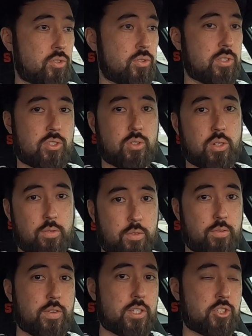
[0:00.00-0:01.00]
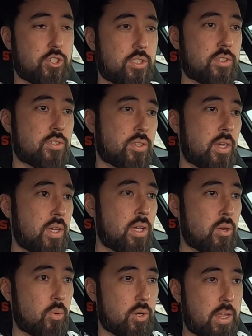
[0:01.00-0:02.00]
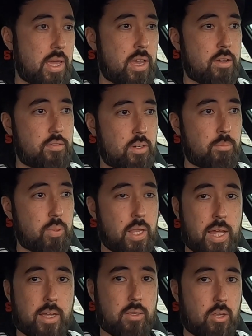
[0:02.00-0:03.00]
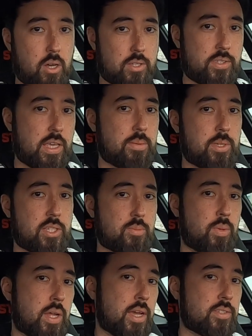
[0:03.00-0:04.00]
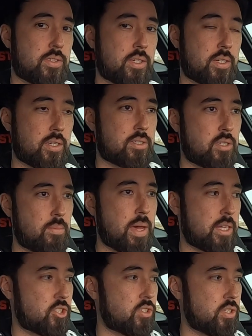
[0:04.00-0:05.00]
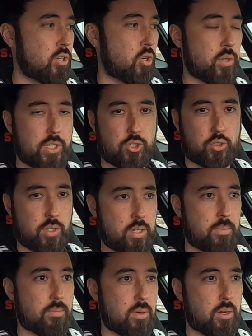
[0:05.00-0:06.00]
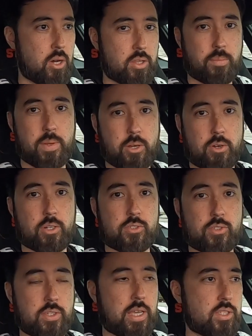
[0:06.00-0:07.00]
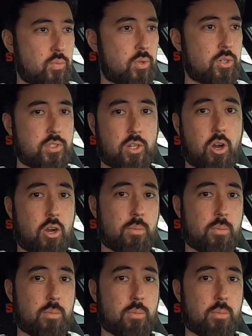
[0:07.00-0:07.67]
in 2 different finishes. We're gonna have a black gloss ABS plastic to match the OE trim on the mirrors, as well as a carbon